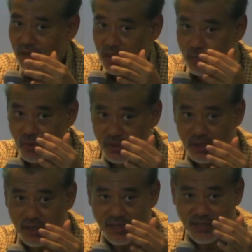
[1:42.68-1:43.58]

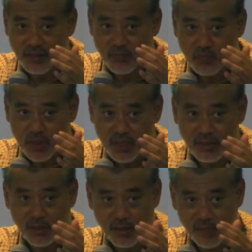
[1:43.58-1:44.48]
supposedly
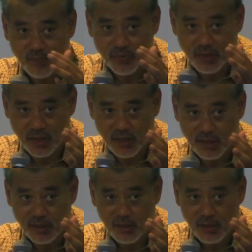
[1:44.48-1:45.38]
impede
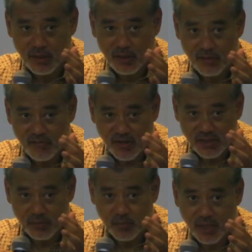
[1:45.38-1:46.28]
the
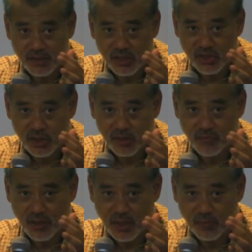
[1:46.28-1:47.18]
flexibilization
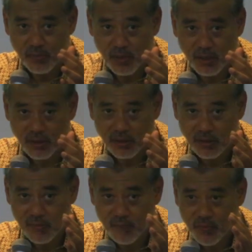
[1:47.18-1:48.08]
of the labor market,
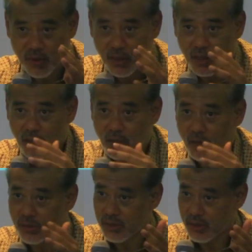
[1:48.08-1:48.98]
are
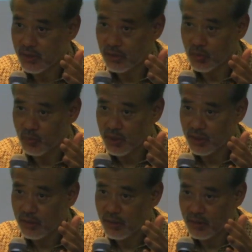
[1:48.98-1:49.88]
considered to
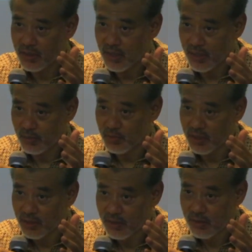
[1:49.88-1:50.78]
be the enemy.
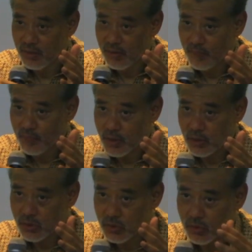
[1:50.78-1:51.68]

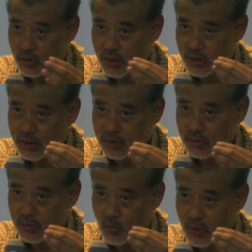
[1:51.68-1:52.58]
So this,
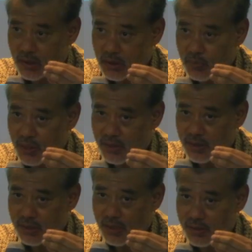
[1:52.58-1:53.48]
what is being
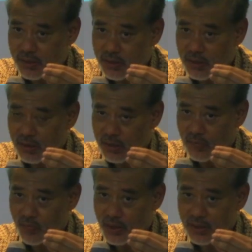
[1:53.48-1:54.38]
discussed,
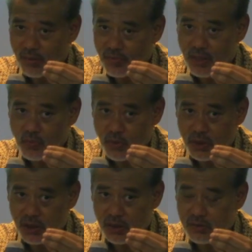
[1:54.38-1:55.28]
is something
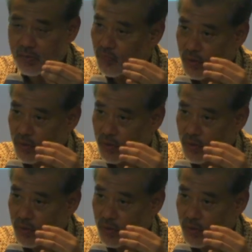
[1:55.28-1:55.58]
which is,